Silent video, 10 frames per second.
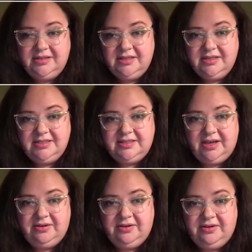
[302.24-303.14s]

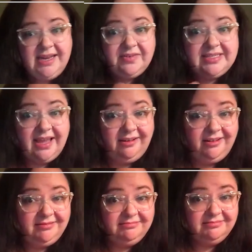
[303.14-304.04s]
So it's not every
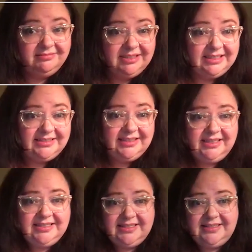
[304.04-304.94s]
cycle.
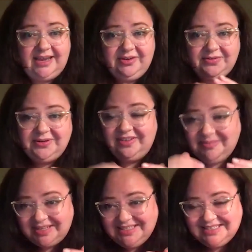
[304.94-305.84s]
It's every 4 to 5
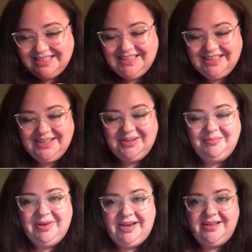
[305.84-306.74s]
months,
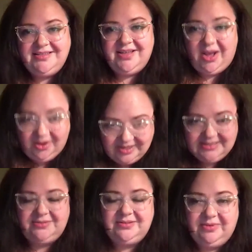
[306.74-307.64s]
but it's
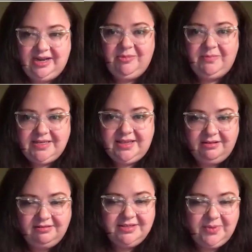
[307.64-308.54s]
always when I'm on my
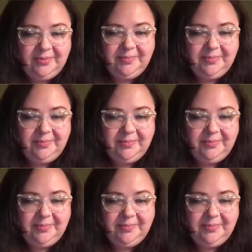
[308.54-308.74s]
cycle as well.